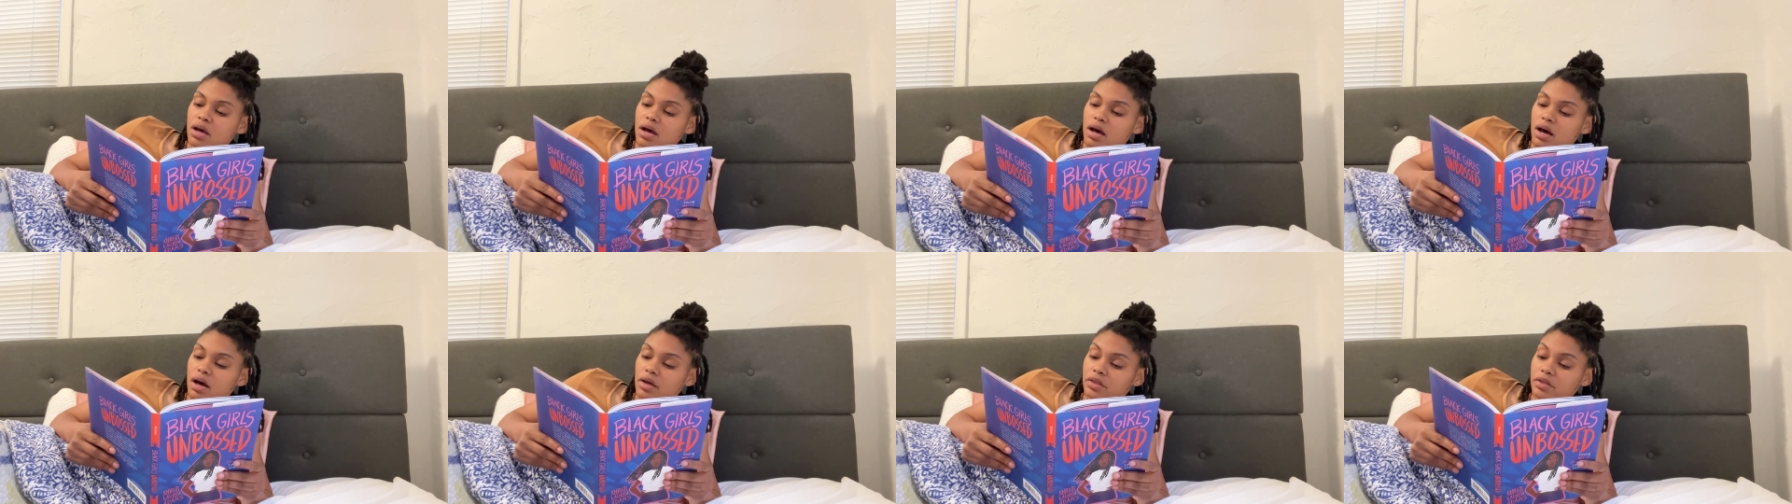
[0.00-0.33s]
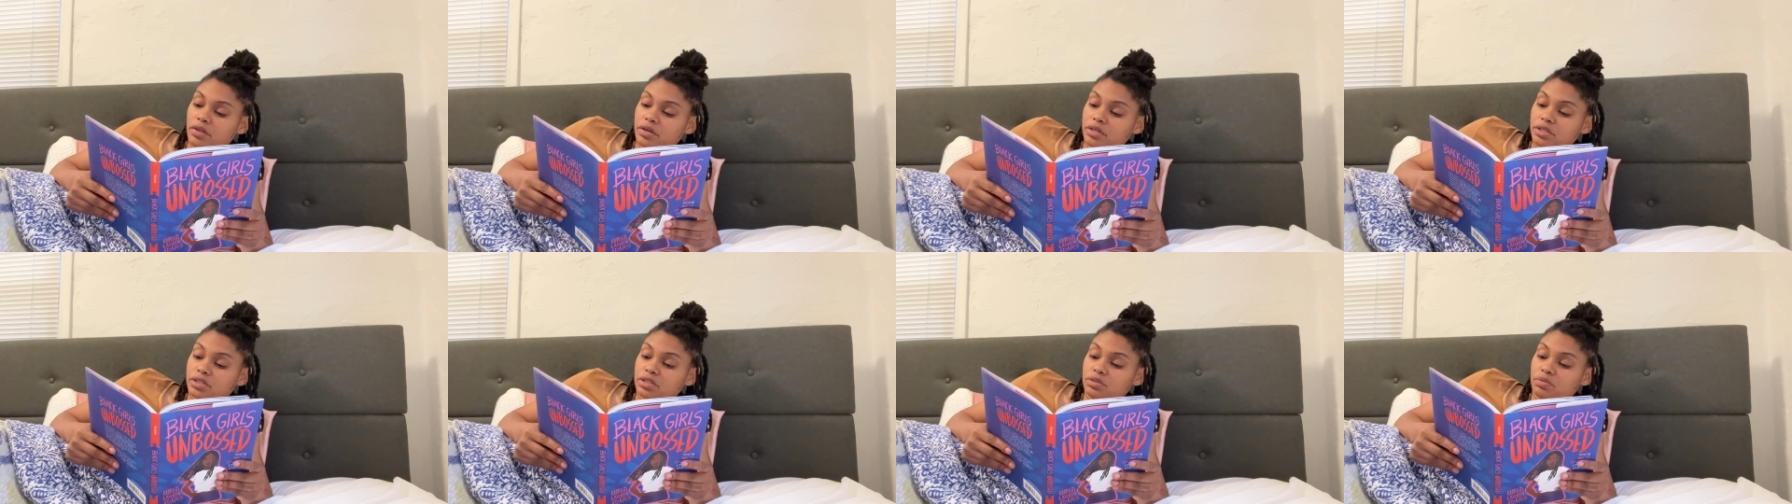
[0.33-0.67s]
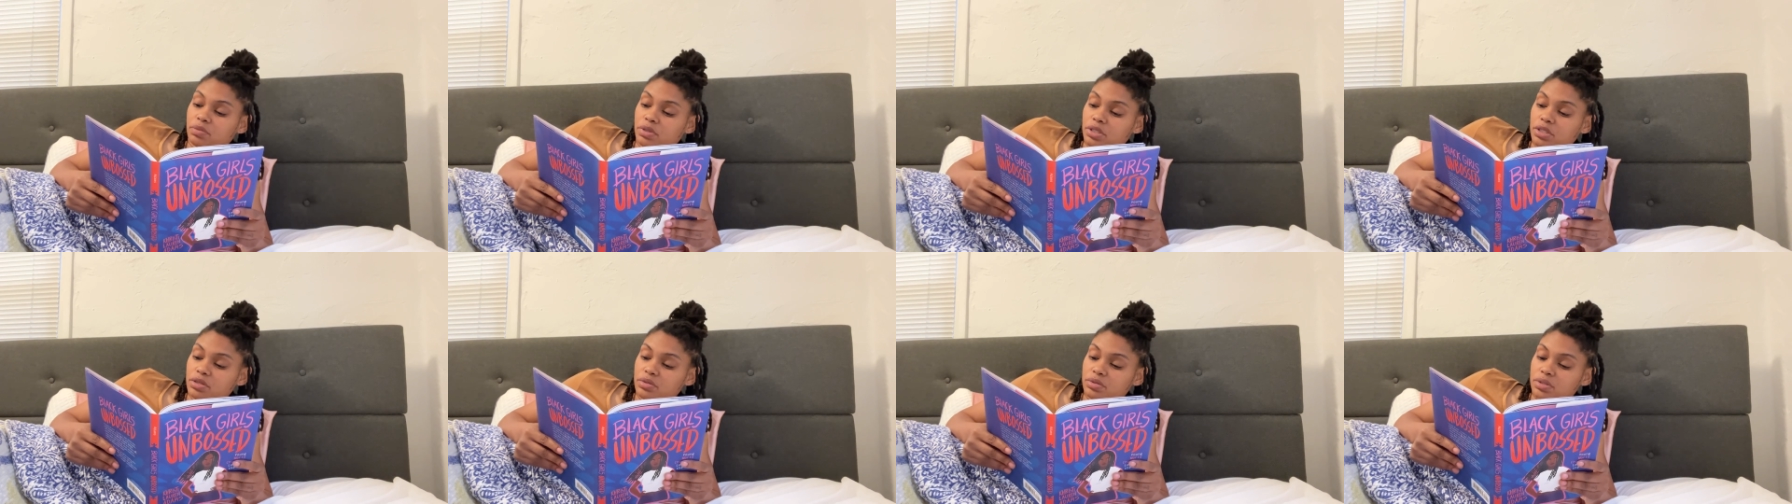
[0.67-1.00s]
others
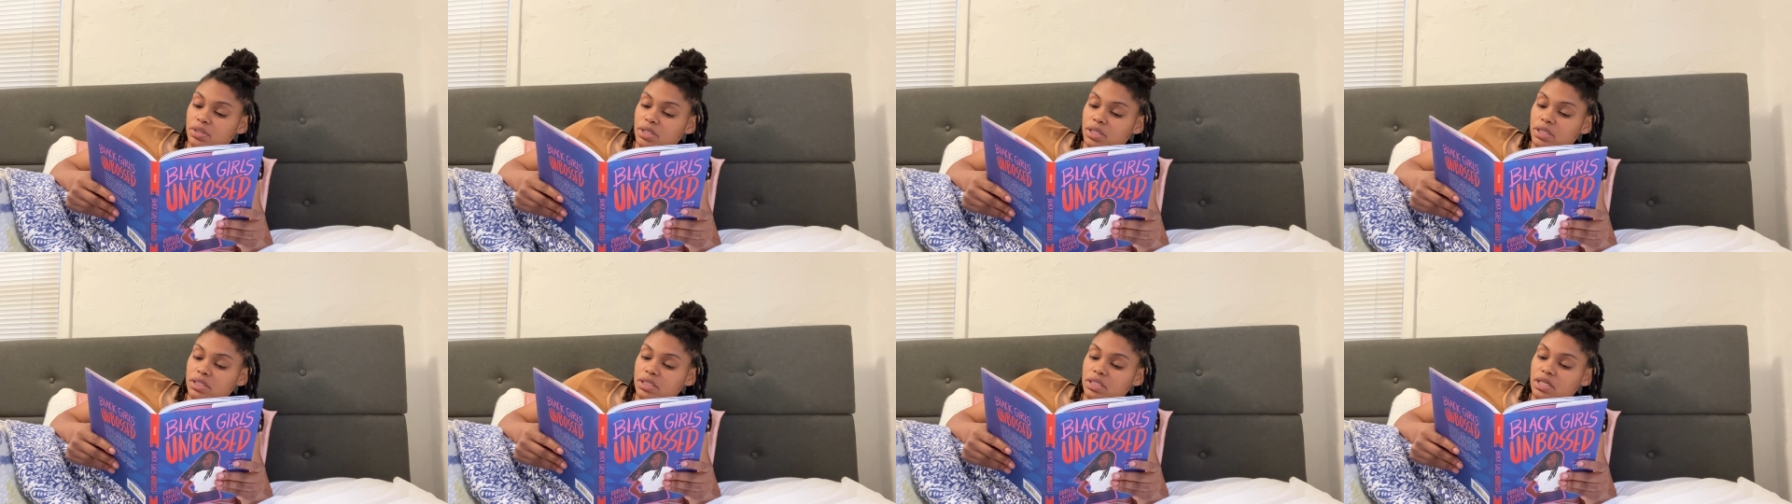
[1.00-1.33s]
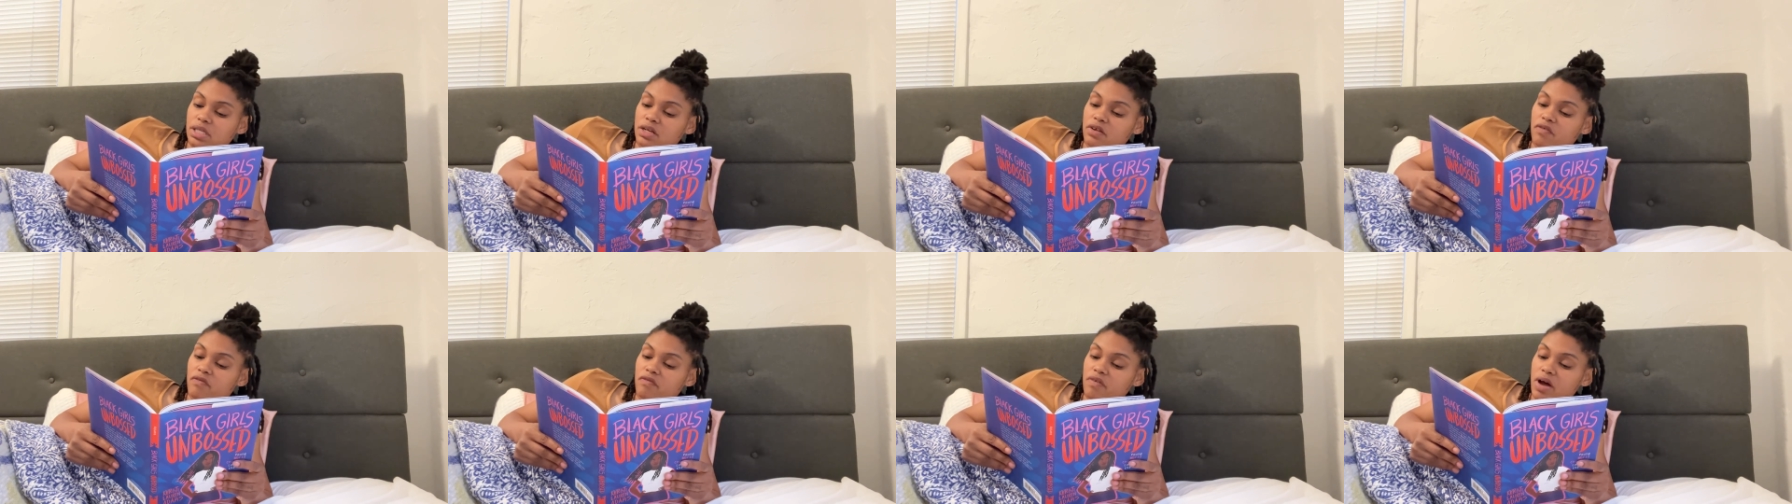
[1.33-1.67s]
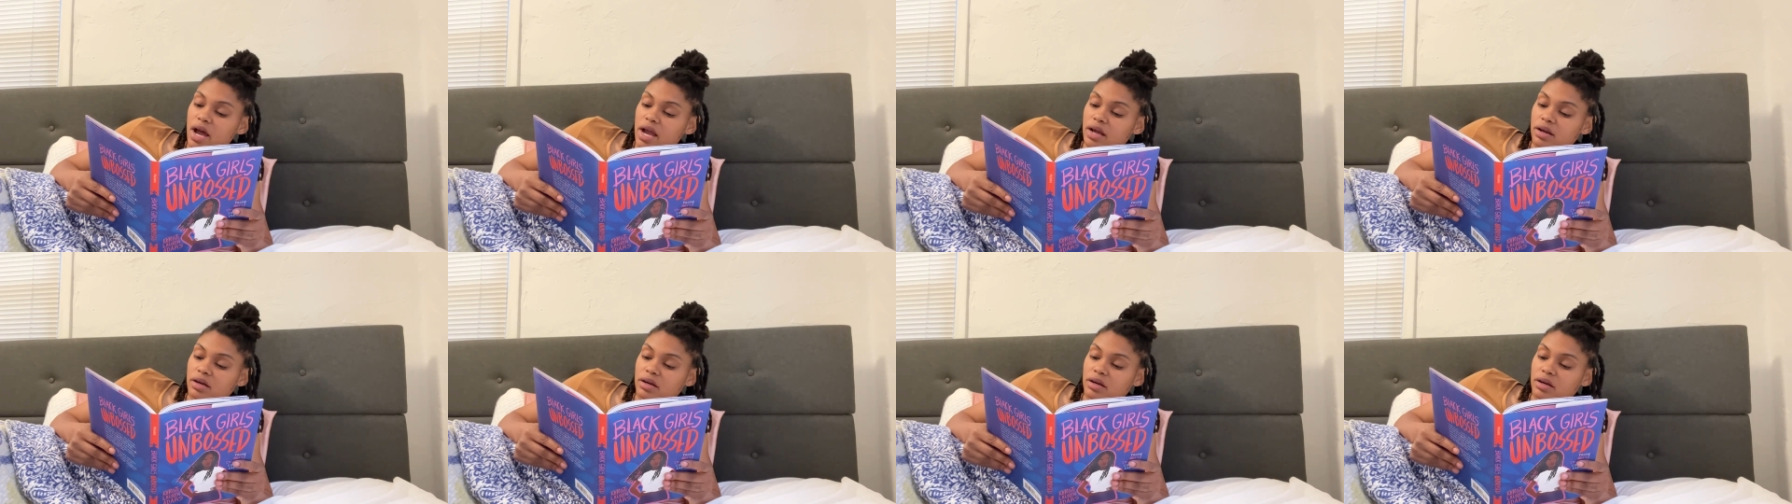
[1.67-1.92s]
were using to define